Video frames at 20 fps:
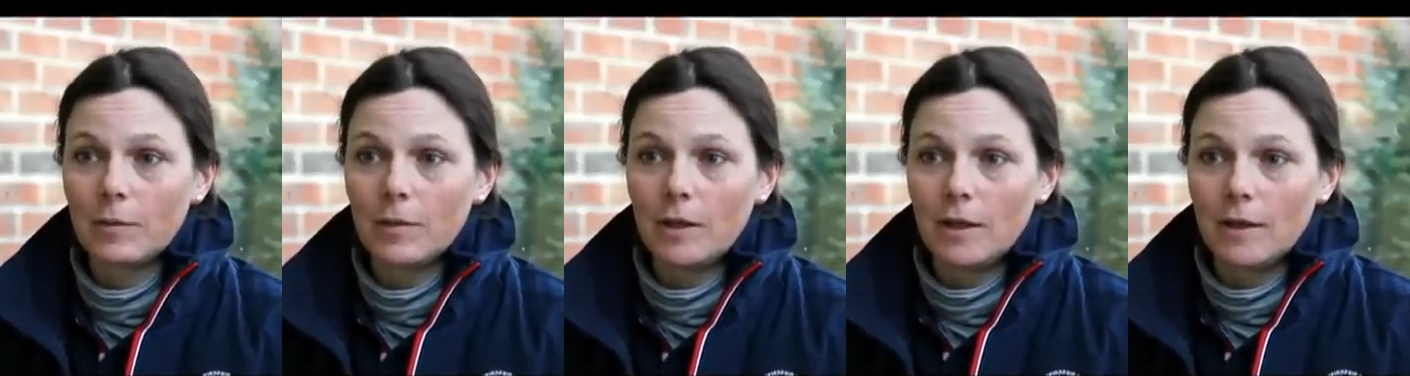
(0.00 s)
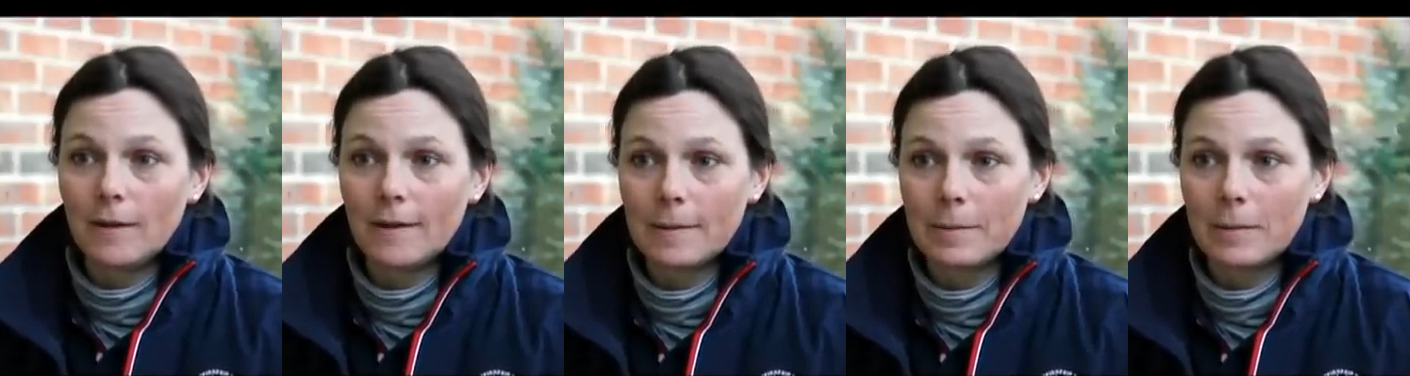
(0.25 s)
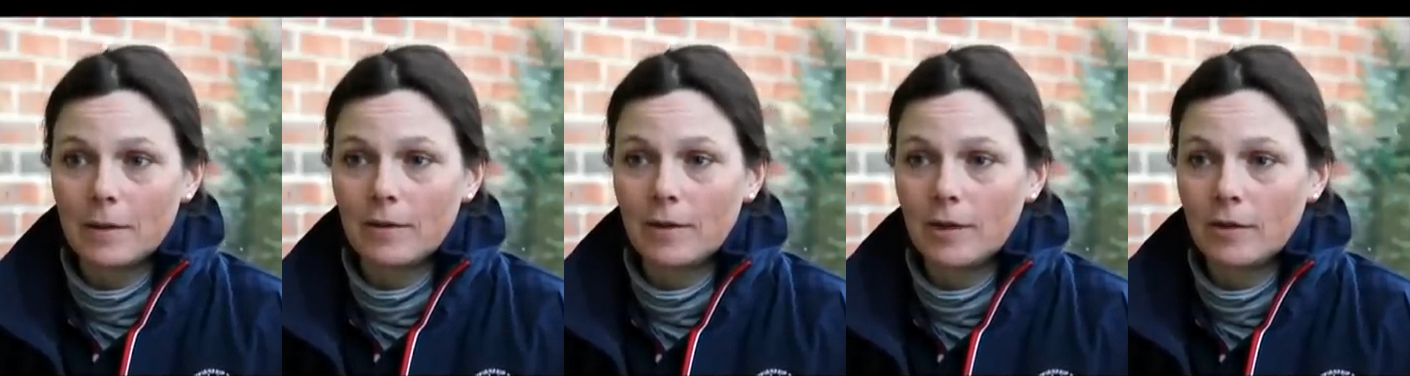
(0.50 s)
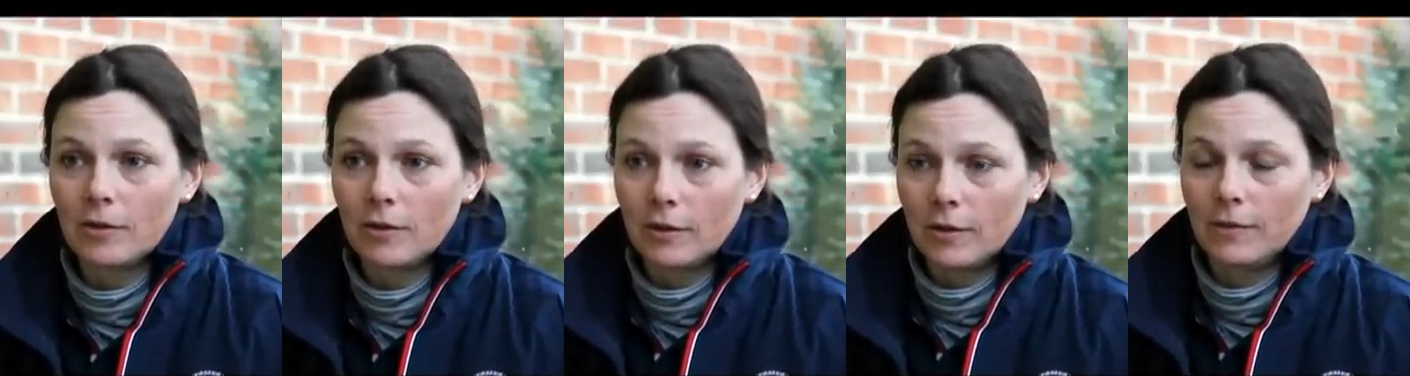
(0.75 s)
be in the
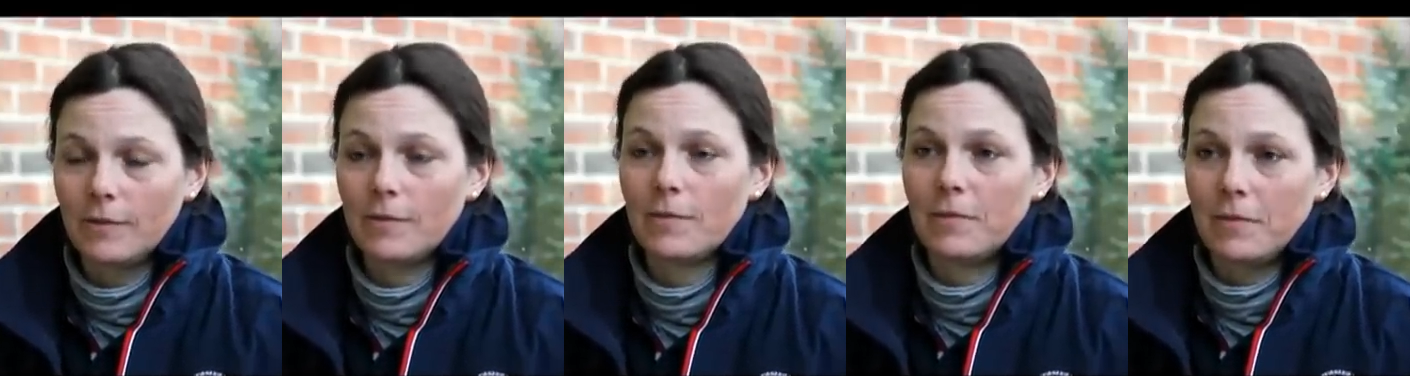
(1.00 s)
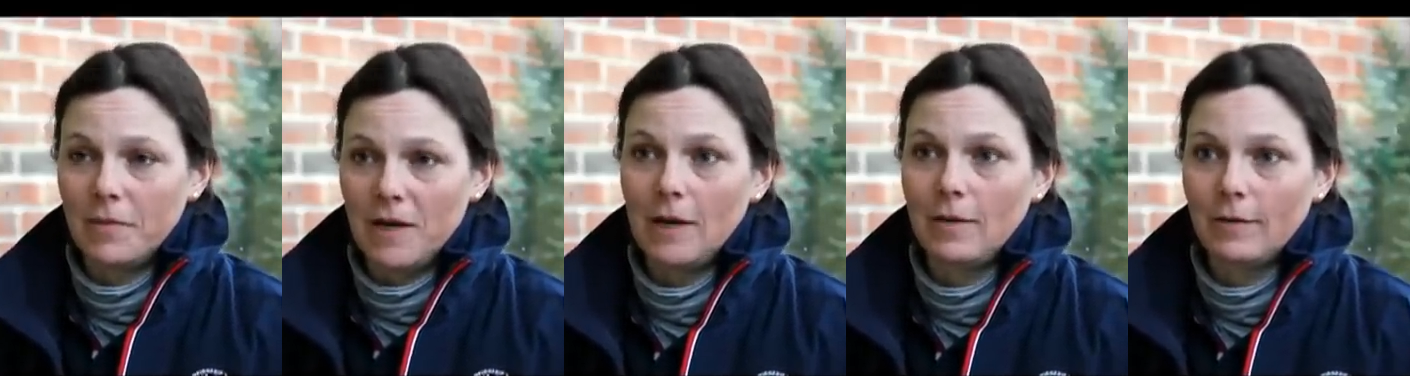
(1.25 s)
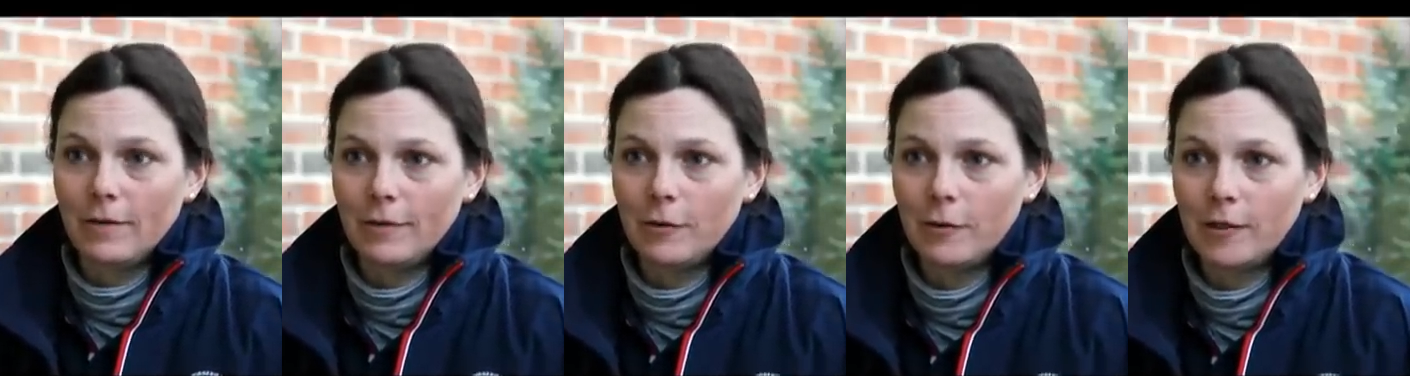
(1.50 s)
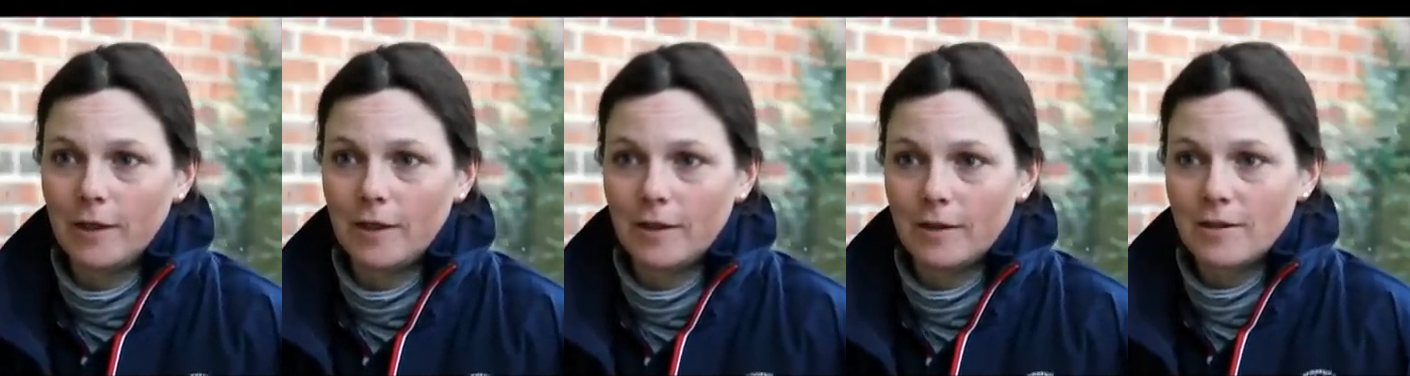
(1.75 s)
position in
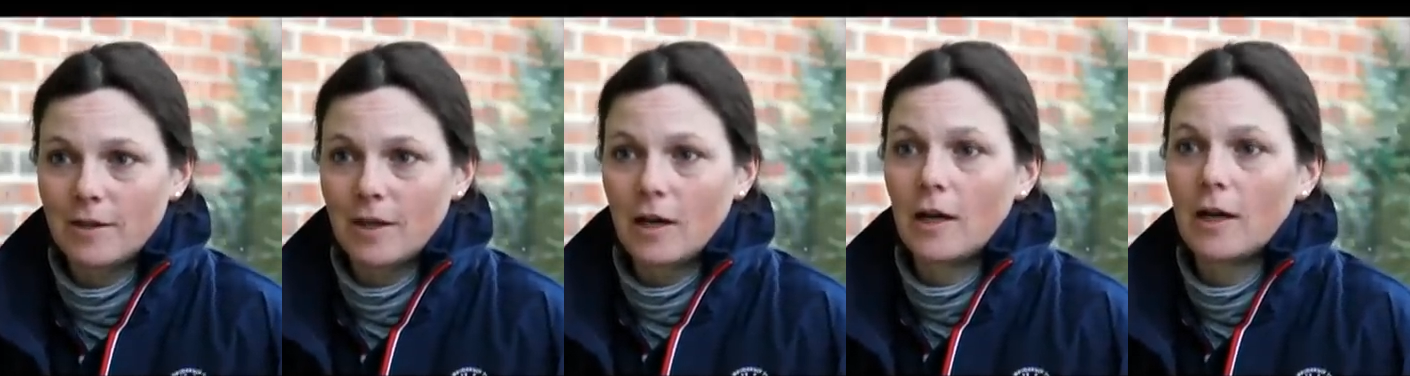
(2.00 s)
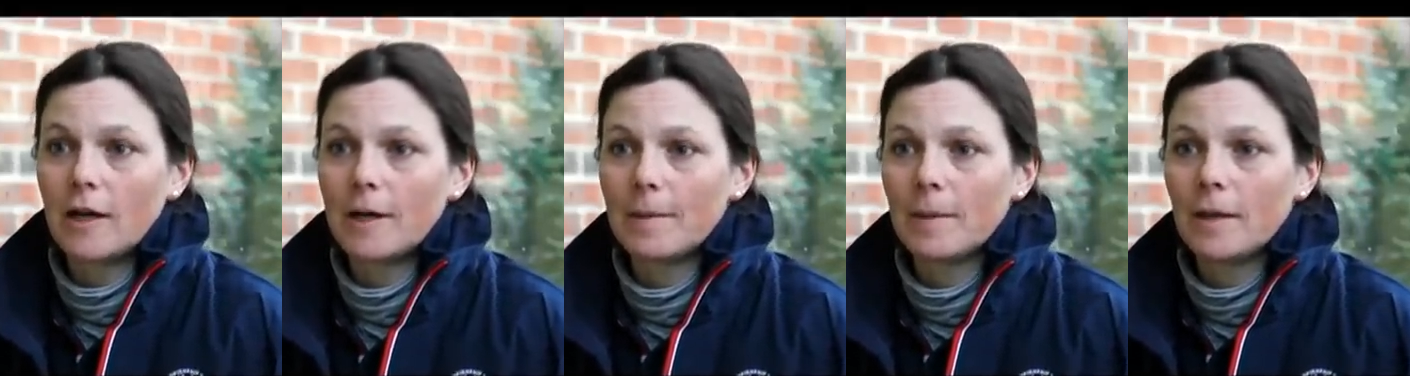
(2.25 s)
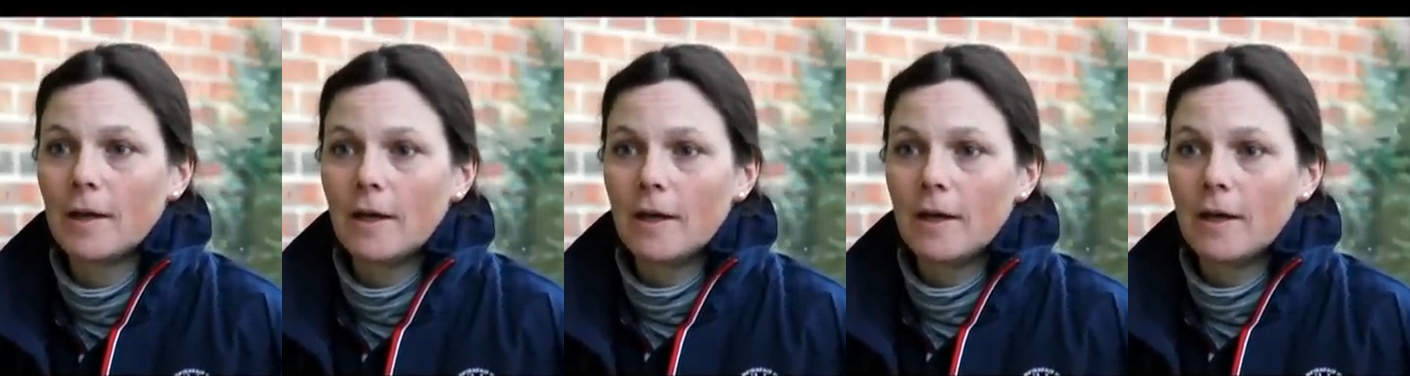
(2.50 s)
4 years' time